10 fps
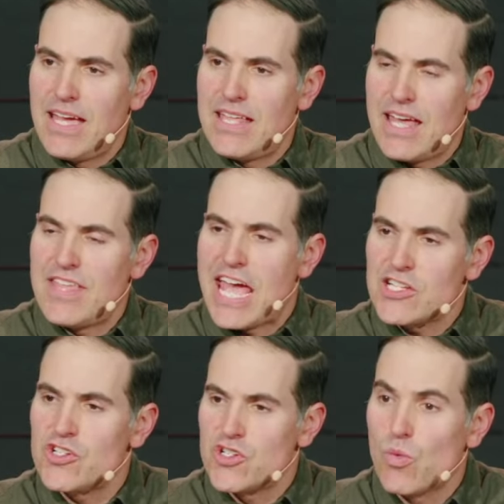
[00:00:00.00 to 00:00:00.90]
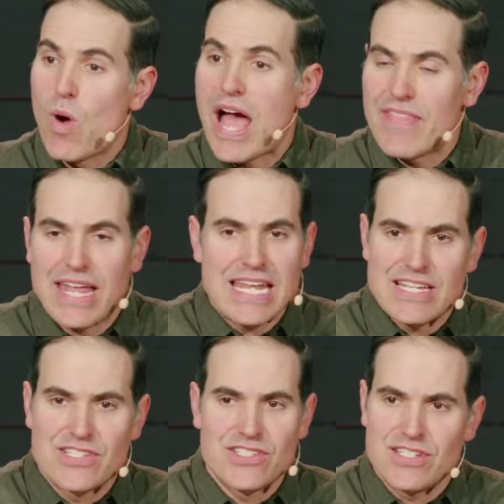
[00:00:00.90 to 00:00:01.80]
And, and the answer to why that
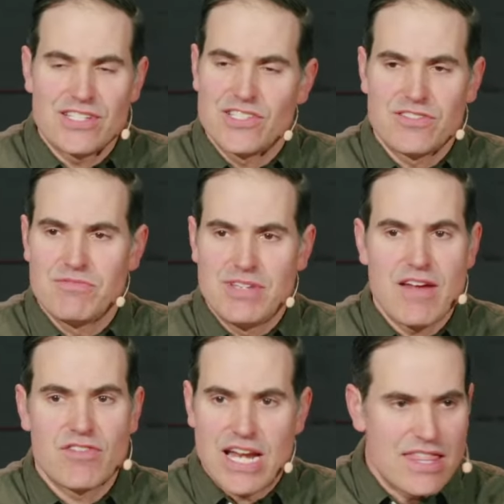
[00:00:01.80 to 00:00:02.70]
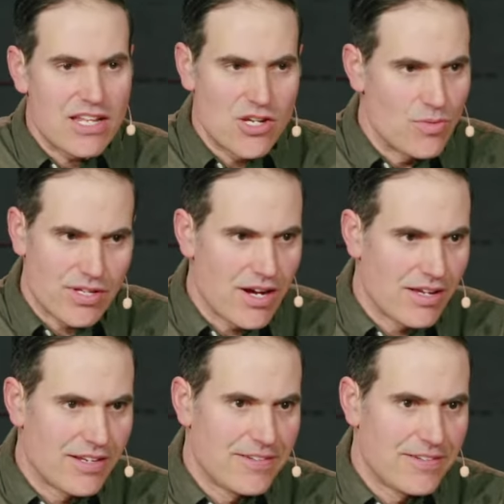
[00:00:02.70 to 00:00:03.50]
is, is never anything to do with God,